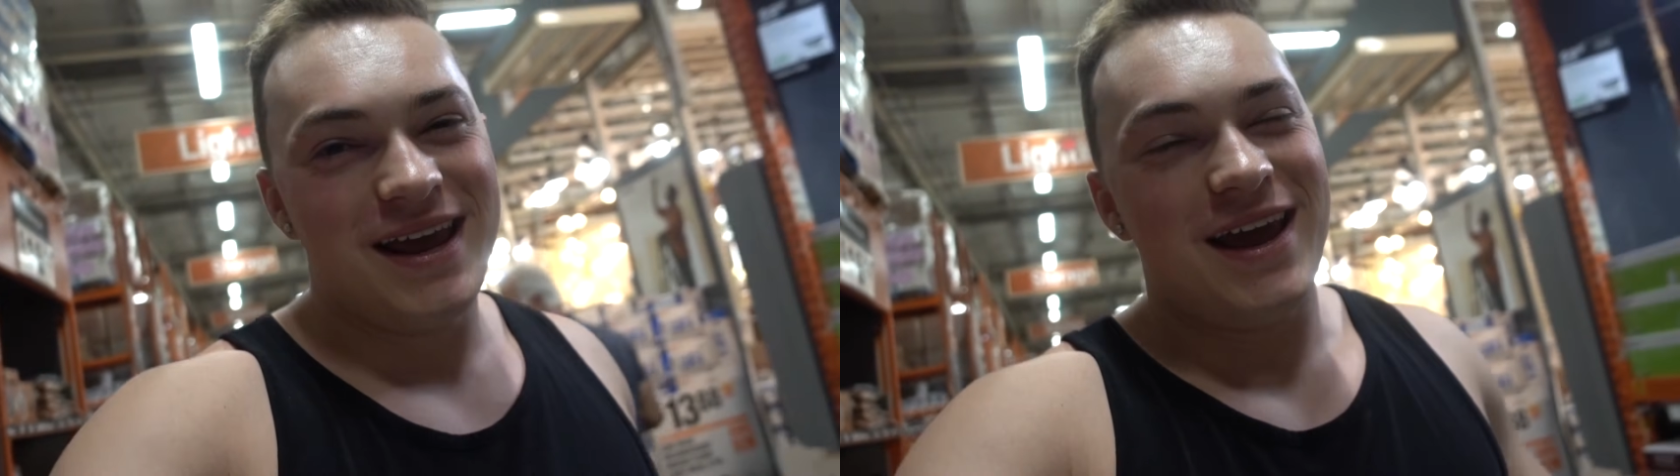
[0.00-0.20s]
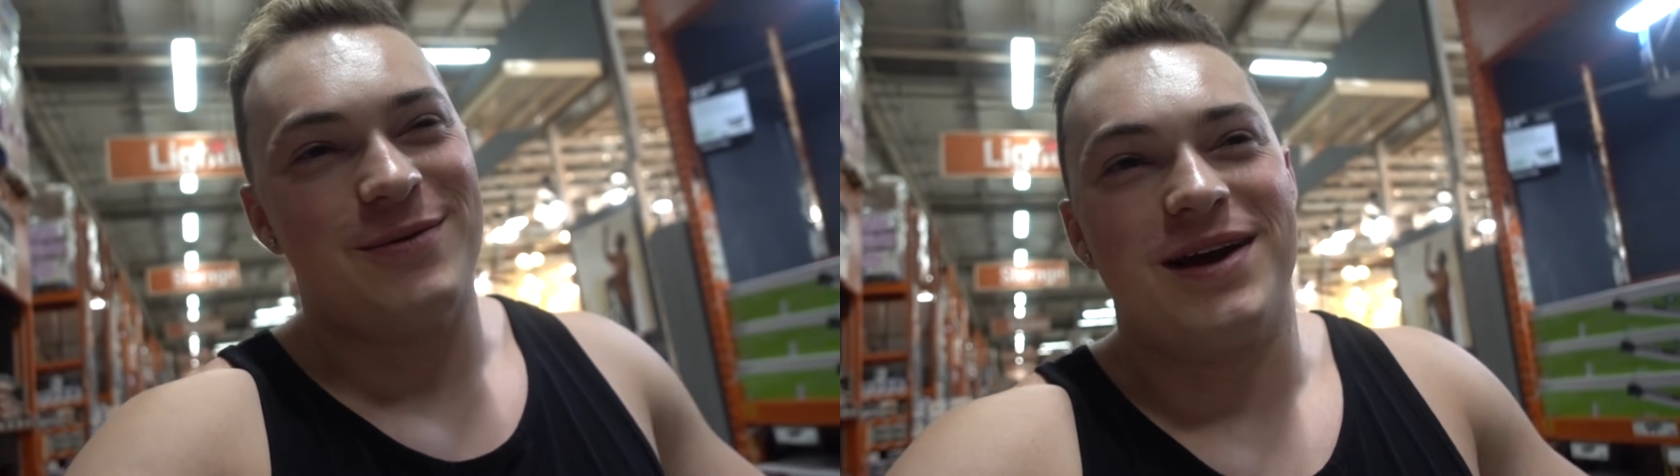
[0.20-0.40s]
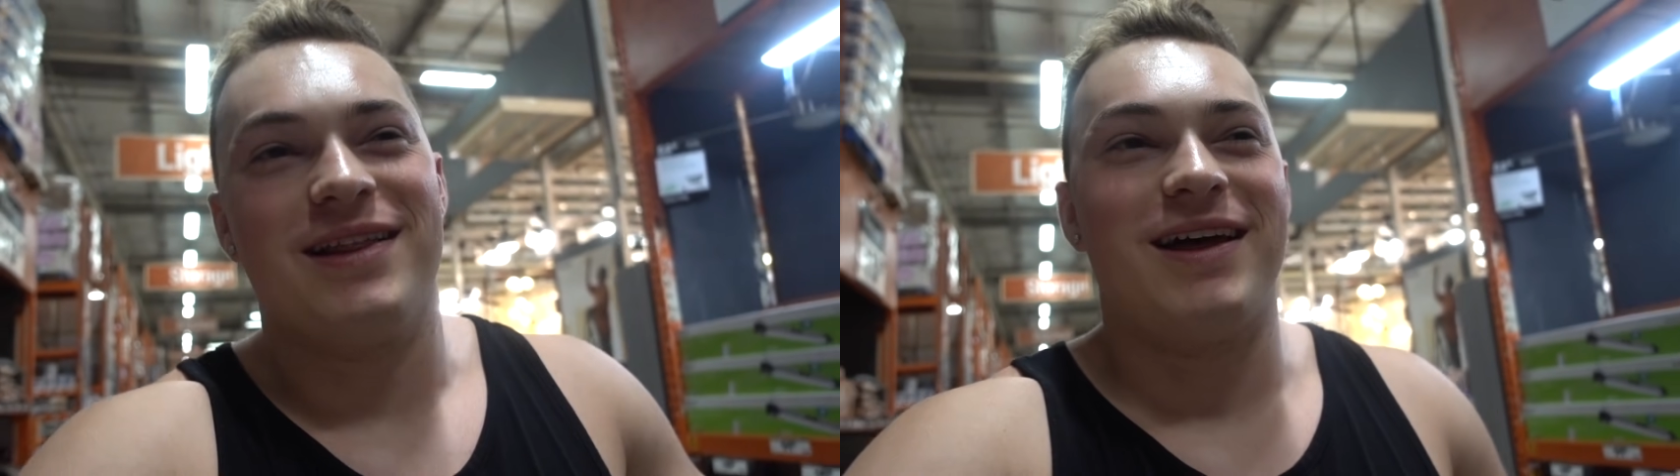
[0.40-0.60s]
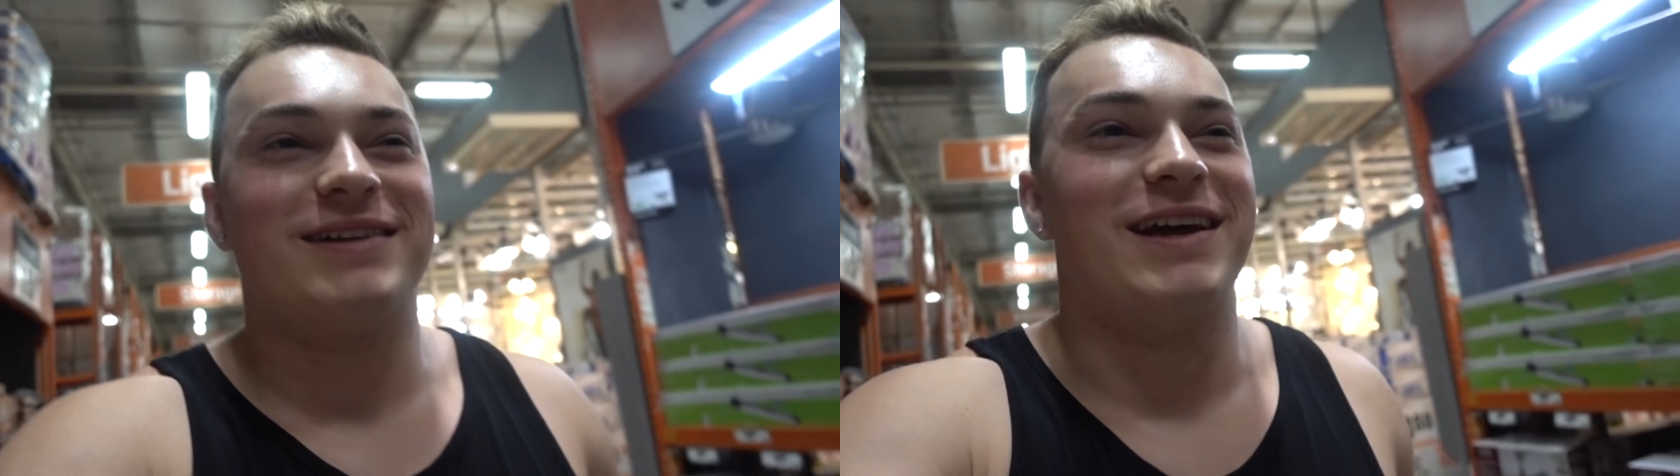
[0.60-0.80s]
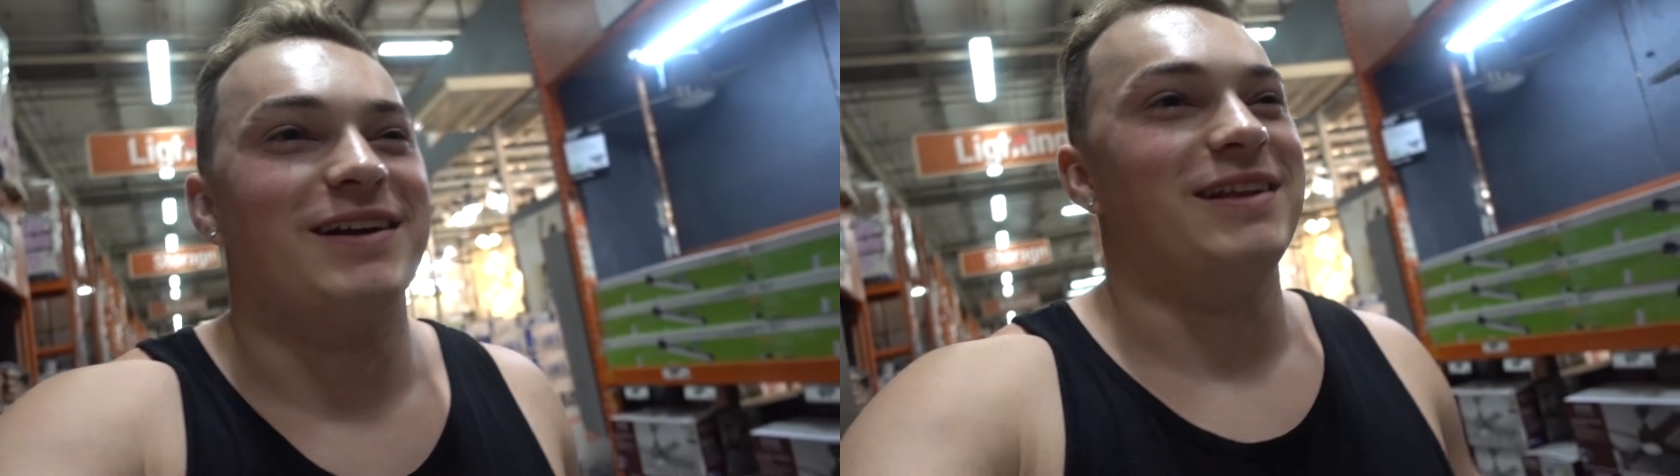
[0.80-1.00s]
and we got
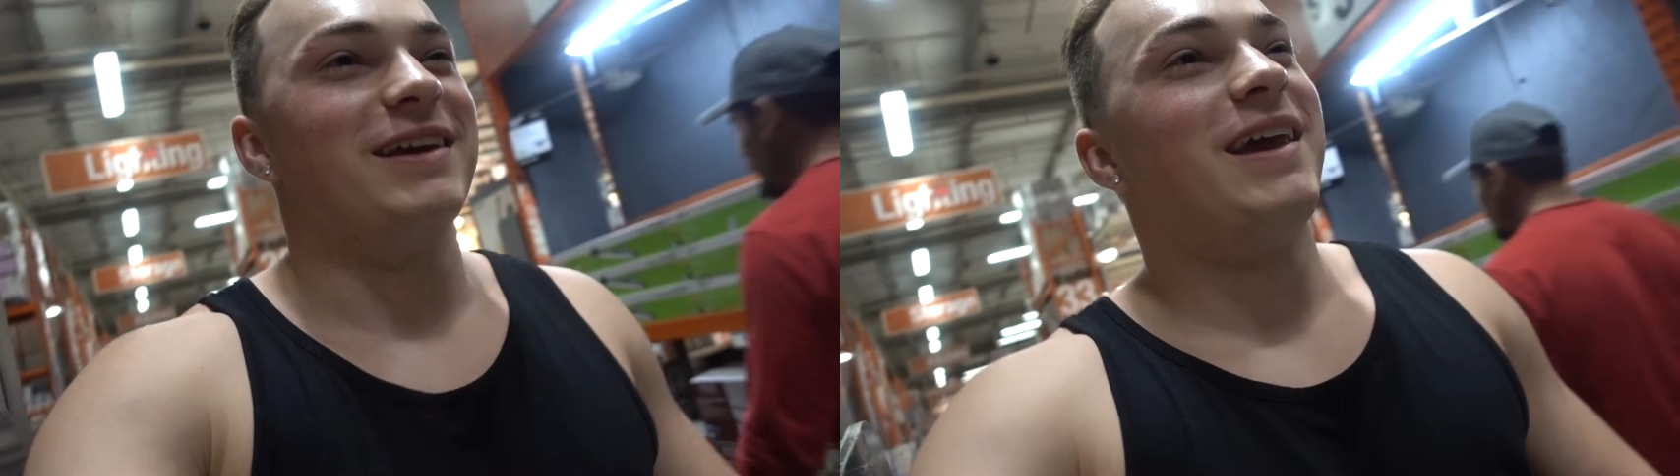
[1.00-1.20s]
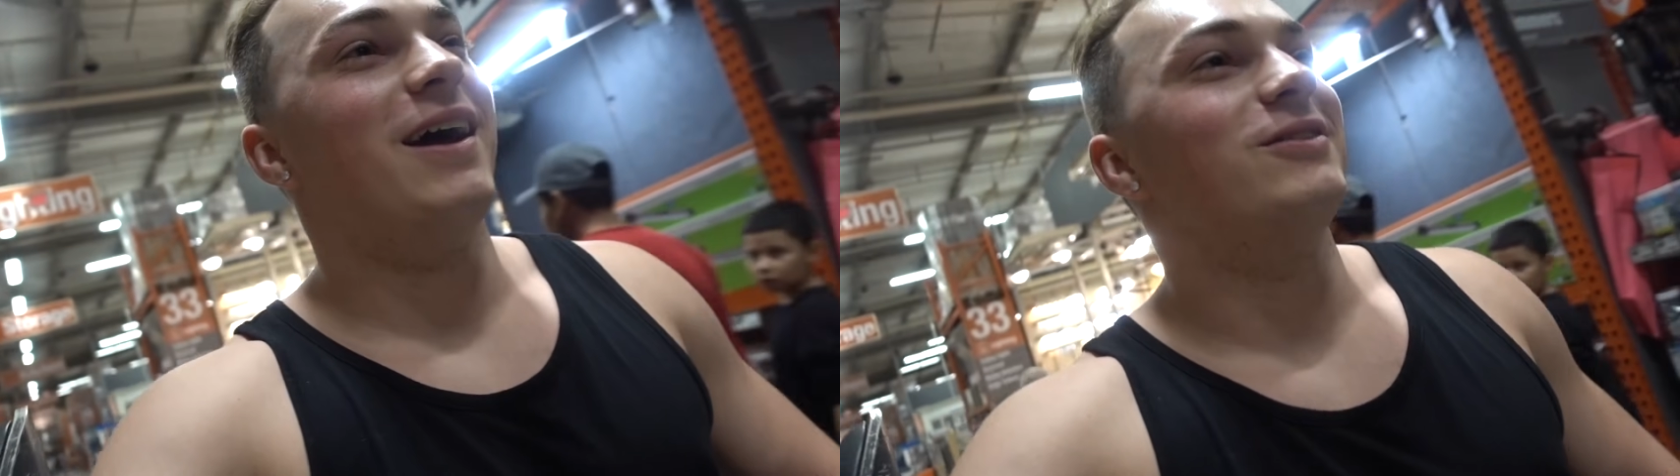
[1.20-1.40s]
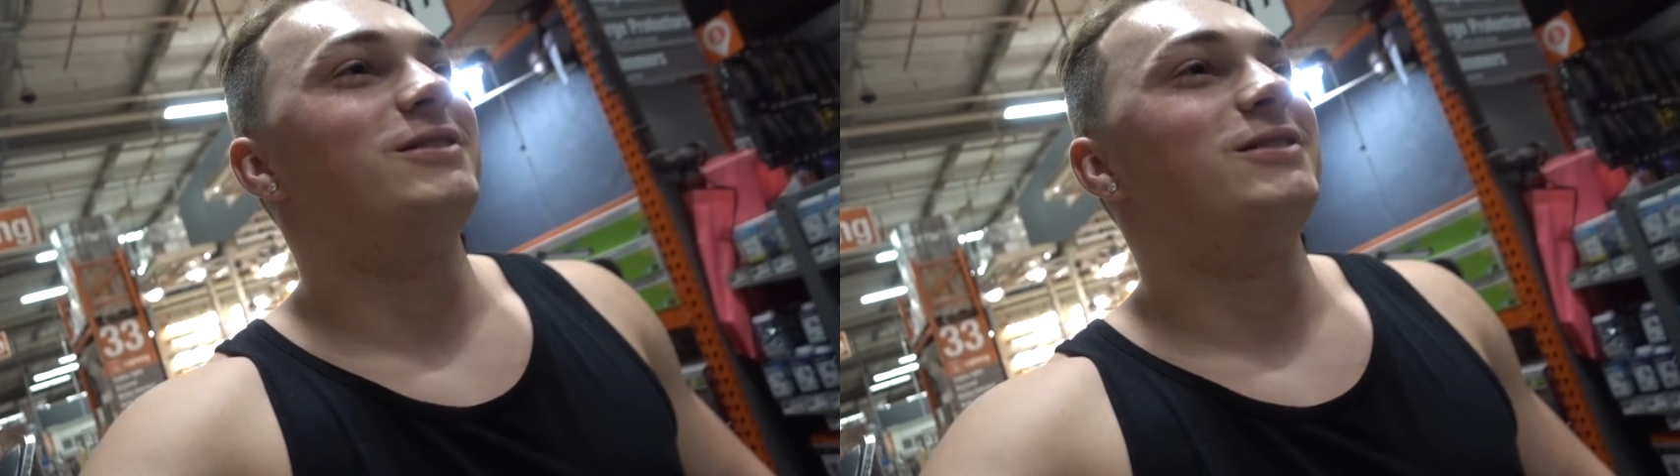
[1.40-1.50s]
locked out of the account,